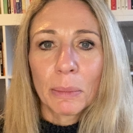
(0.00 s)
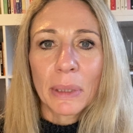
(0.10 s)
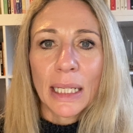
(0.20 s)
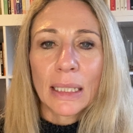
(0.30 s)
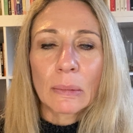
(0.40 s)

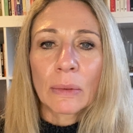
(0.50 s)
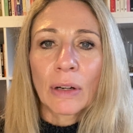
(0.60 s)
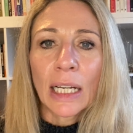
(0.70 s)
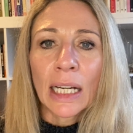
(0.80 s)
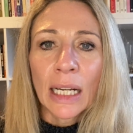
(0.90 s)
beings, we
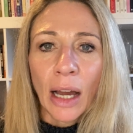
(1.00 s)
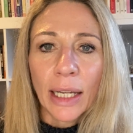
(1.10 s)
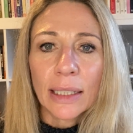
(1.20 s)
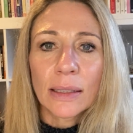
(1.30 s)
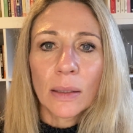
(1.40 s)
really
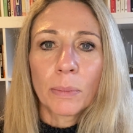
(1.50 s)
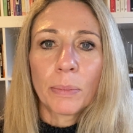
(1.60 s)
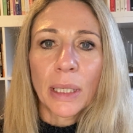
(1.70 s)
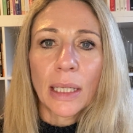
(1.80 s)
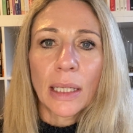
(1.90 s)
like to
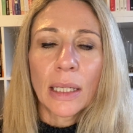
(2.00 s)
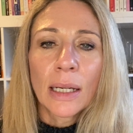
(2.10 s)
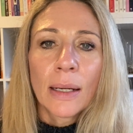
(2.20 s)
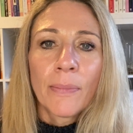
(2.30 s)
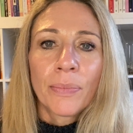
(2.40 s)
be
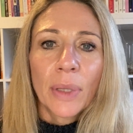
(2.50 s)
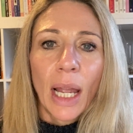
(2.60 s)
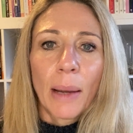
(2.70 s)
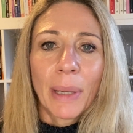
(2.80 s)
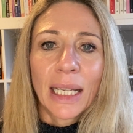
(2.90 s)

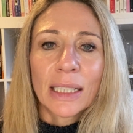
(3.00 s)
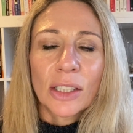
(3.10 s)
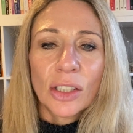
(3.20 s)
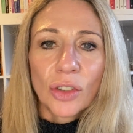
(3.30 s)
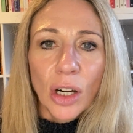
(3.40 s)
in a
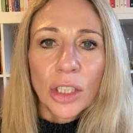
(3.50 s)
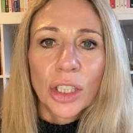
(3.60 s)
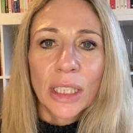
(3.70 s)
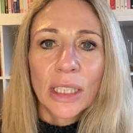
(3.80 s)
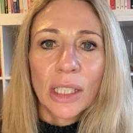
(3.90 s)

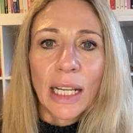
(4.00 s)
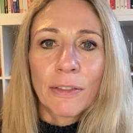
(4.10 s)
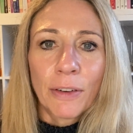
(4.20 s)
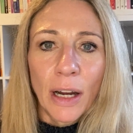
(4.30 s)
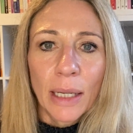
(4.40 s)
structured
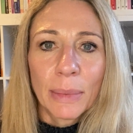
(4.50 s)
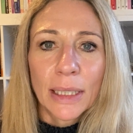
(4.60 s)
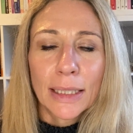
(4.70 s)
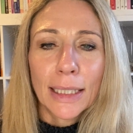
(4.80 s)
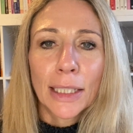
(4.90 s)

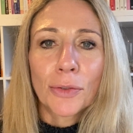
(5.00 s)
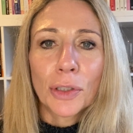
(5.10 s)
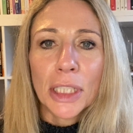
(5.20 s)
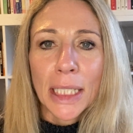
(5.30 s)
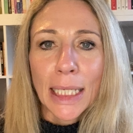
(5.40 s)
environment, in a
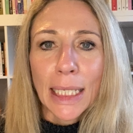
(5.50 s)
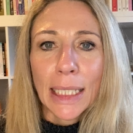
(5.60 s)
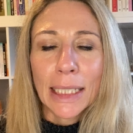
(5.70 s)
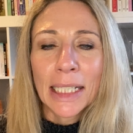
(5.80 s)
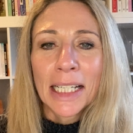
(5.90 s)

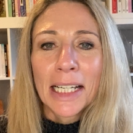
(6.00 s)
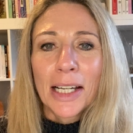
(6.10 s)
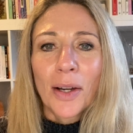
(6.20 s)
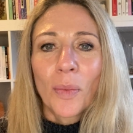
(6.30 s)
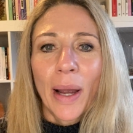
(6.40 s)
routine
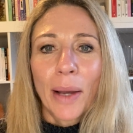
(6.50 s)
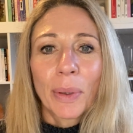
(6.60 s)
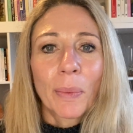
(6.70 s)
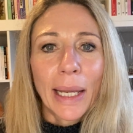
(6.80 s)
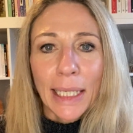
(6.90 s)
where
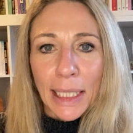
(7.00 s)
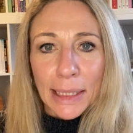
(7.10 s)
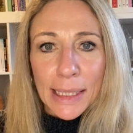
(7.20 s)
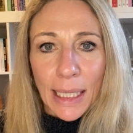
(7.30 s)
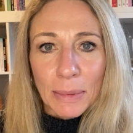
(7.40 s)
we're waking at
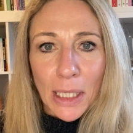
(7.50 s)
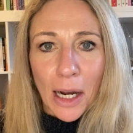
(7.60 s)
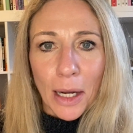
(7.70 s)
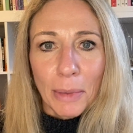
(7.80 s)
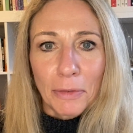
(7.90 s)
the same
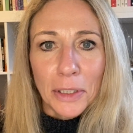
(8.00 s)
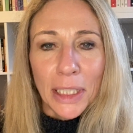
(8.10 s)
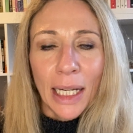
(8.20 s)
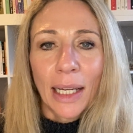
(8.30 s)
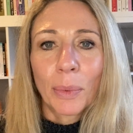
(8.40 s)
time every
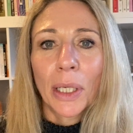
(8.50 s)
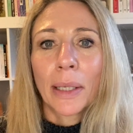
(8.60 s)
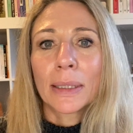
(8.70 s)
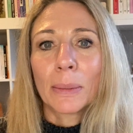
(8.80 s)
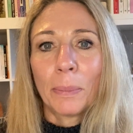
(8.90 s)
day, we're
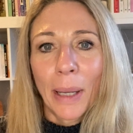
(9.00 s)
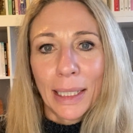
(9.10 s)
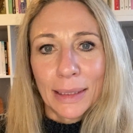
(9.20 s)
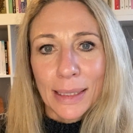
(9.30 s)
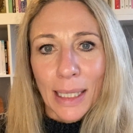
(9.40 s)
going to bed
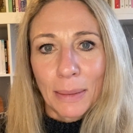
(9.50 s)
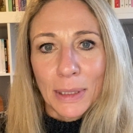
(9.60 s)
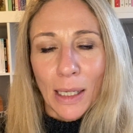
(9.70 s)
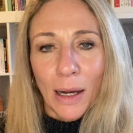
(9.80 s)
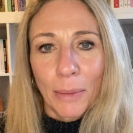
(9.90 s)
at the same
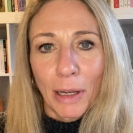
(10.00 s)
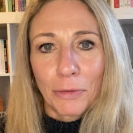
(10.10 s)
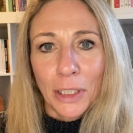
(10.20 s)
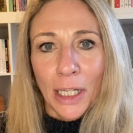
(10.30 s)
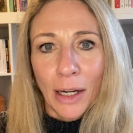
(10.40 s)
time
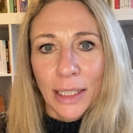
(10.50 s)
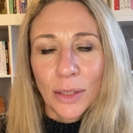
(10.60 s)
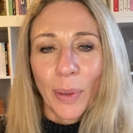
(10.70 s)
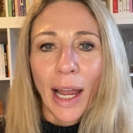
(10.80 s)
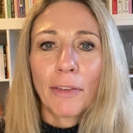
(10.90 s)
every night,
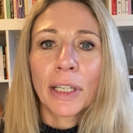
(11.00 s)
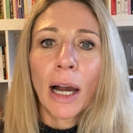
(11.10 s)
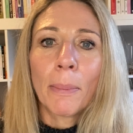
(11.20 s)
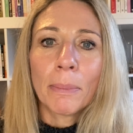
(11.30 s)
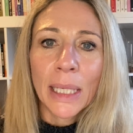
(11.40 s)
we're having
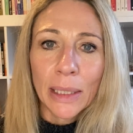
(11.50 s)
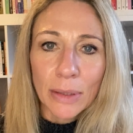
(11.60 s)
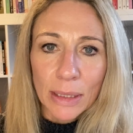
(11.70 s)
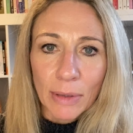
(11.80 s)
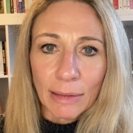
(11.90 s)
our
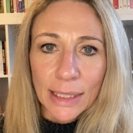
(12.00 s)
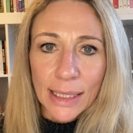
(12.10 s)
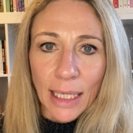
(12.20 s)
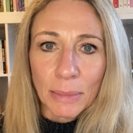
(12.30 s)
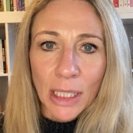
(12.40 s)
meals around the
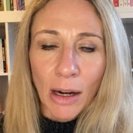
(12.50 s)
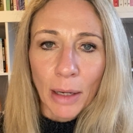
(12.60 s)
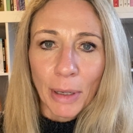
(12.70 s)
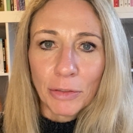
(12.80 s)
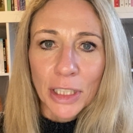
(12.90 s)
same
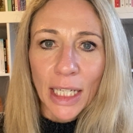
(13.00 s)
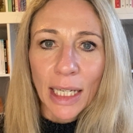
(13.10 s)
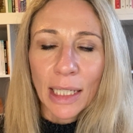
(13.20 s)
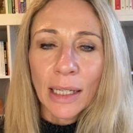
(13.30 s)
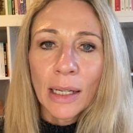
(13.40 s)
time every
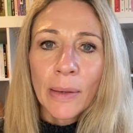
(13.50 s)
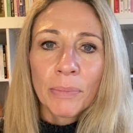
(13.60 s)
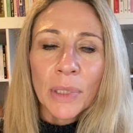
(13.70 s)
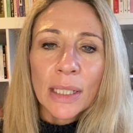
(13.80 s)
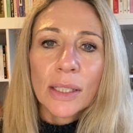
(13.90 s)
day.
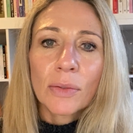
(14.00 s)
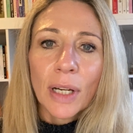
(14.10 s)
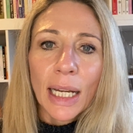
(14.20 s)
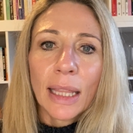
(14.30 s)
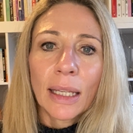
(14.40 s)
So
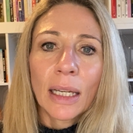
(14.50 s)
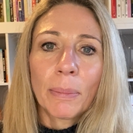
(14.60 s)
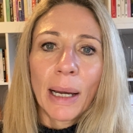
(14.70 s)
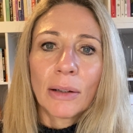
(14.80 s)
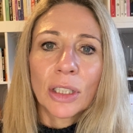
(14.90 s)
really think
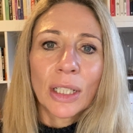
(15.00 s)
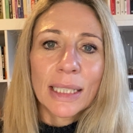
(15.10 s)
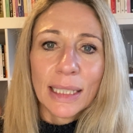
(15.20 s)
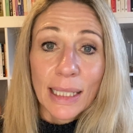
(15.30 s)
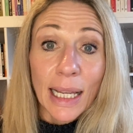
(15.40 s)
about,
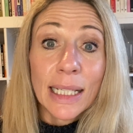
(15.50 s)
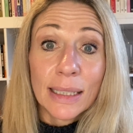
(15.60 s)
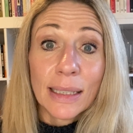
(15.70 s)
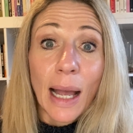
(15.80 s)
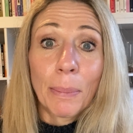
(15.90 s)
is
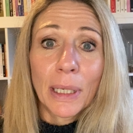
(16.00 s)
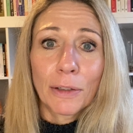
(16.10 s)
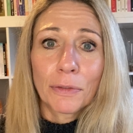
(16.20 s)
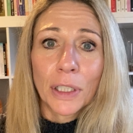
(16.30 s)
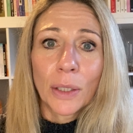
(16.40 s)
this happening
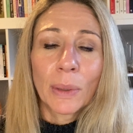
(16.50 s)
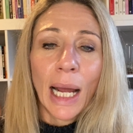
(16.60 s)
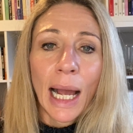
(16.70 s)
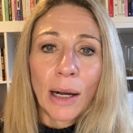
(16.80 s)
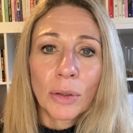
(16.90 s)
for you, and
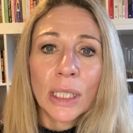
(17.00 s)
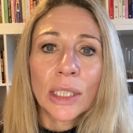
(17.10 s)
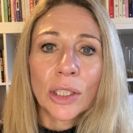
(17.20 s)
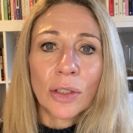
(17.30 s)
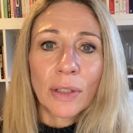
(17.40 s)
how can
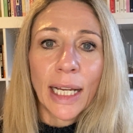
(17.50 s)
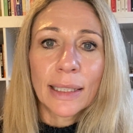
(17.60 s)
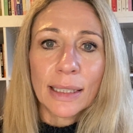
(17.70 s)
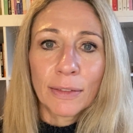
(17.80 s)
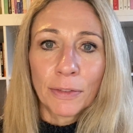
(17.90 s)
you create
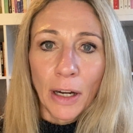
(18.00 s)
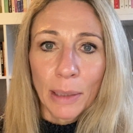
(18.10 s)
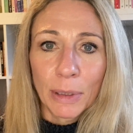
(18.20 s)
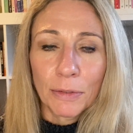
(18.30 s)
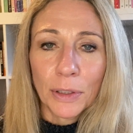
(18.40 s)
this
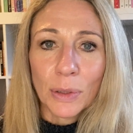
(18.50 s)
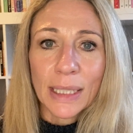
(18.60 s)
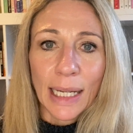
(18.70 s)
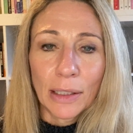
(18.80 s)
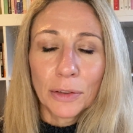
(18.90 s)
environment for
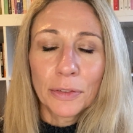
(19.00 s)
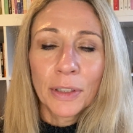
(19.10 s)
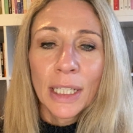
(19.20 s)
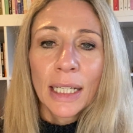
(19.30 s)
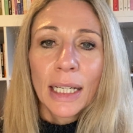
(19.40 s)
yourself?
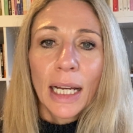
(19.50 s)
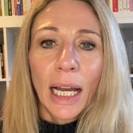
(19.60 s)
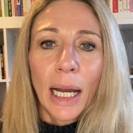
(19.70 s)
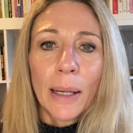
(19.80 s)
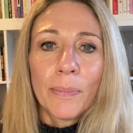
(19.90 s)

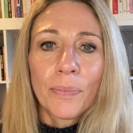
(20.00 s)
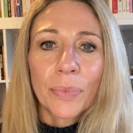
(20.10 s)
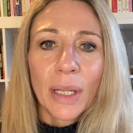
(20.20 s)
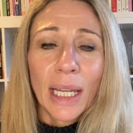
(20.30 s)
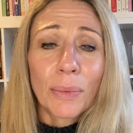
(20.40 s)

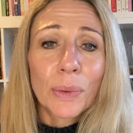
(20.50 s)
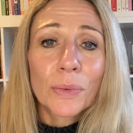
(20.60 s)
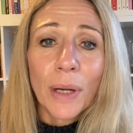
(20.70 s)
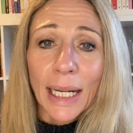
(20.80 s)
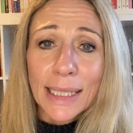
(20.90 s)
It will
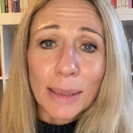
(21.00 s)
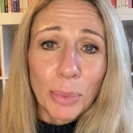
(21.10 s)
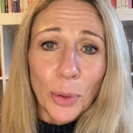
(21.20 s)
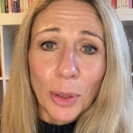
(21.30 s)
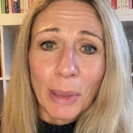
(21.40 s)
really
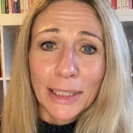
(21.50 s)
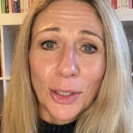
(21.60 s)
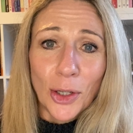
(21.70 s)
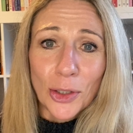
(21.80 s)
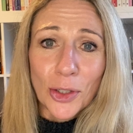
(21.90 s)
support your
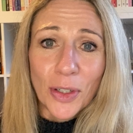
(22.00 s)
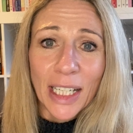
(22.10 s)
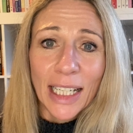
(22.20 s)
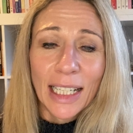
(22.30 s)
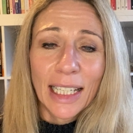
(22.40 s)

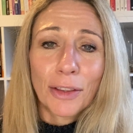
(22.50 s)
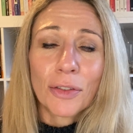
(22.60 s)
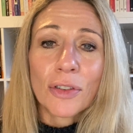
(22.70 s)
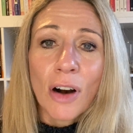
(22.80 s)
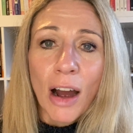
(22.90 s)
mitochondria.
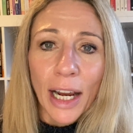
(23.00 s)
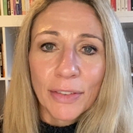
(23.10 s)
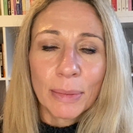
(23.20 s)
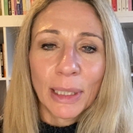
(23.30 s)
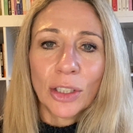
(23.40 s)

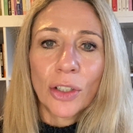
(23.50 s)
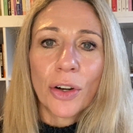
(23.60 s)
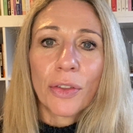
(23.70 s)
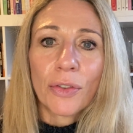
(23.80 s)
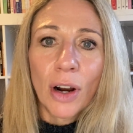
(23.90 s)
The
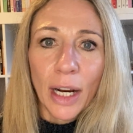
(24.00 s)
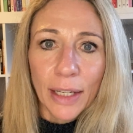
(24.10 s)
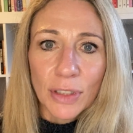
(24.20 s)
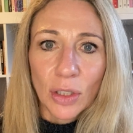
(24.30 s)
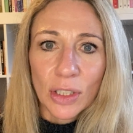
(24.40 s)
mitochondria
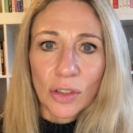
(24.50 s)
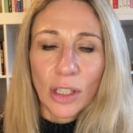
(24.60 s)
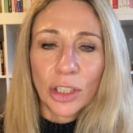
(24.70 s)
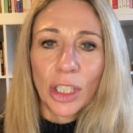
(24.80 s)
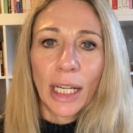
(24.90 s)
thrives on
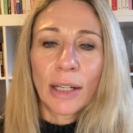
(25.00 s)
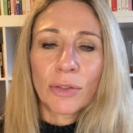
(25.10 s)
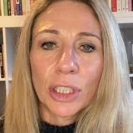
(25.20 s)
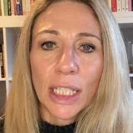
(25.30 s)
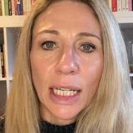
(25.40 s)
structure and
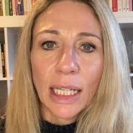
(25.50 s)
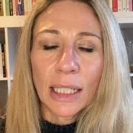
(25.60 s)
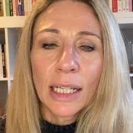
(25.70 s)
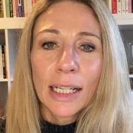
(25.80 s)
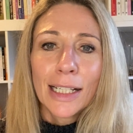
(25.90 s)

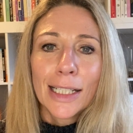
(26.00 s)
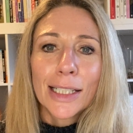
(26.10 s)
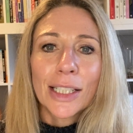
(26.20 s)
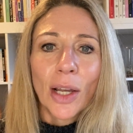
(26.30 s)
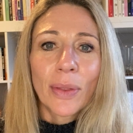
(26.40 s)
routine.
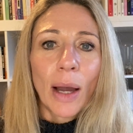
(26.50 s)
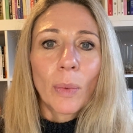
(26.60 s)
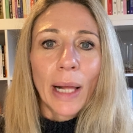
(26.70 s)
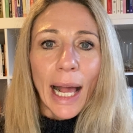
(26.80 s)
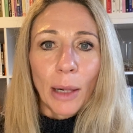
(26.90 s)
So that
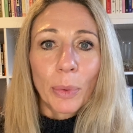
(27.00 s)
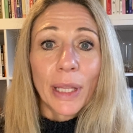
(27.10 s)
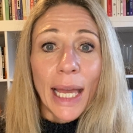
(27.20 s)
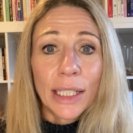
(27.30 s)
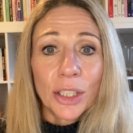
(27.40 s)
will help with
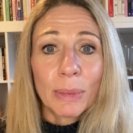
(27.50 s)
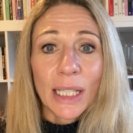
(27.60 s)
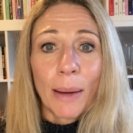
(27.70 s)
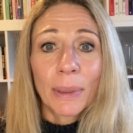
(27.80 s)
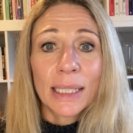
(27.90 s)
energy
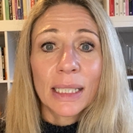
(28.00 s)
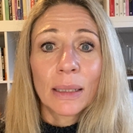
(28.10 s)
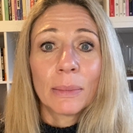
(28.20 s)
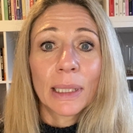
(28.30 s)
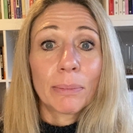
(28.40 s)

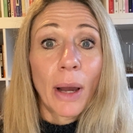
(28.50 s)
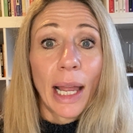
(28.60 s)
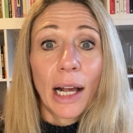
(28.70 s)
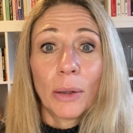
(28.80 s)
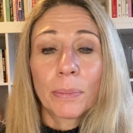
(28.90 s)
metabolism. It might
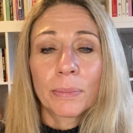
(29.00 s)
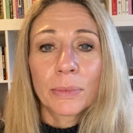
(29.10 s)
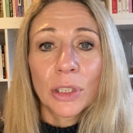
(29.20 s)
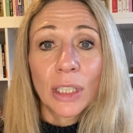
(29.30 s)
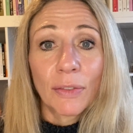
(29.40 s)
help
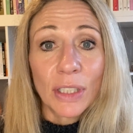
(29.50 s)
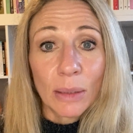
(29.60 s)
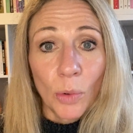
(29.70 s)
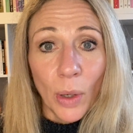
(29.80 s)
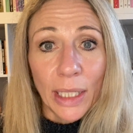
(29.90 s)
to give you
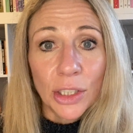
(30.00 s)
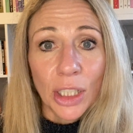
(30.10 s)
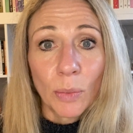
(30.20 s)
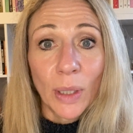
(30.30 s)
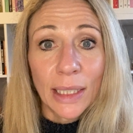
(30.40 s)
some more
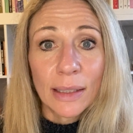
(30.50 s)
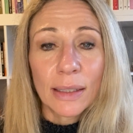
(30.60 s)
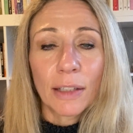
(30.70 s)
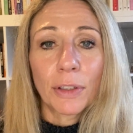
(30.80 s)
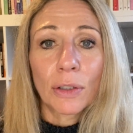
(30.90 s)
energy
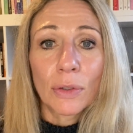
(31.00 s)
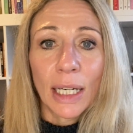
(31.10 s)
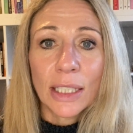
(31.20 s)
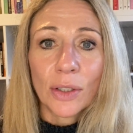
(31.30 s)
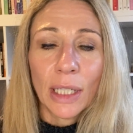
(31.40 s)
wins if you're
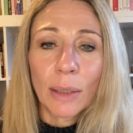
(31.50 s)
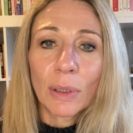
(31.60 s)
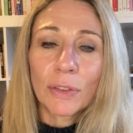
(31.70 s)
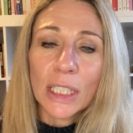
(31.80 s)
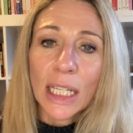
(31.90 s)
really struggling
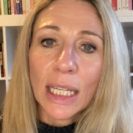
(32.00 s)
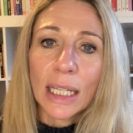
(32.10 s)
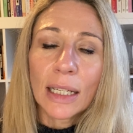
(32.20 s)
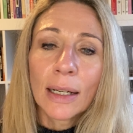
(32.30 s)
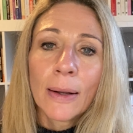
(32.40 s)
with
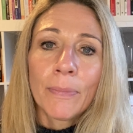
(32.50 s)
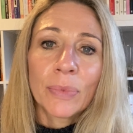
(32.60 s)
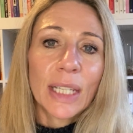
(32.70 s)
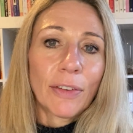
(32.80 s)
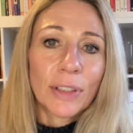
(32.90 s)
fatigue.
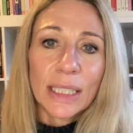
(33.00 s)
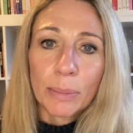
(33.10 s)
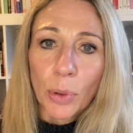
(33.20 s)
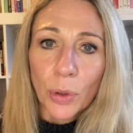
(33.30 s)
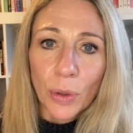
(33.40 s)
Definitely
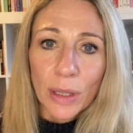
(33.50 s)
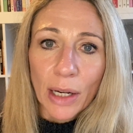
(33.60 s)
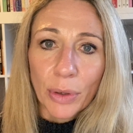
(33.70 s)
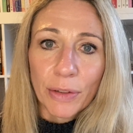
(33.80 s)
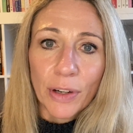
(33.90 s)
support your
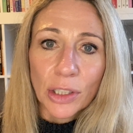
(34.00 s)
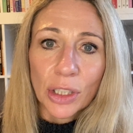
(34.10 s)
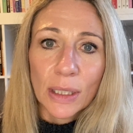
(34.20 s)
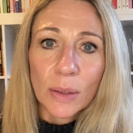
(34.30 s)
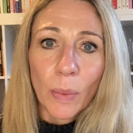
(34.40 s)
thyroid
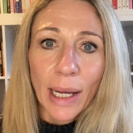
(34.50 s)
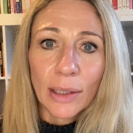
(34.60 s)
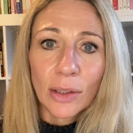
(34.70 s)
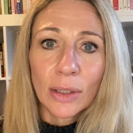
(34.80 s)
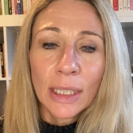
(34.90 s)
function as
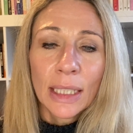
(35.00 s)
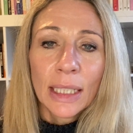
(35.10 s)
well.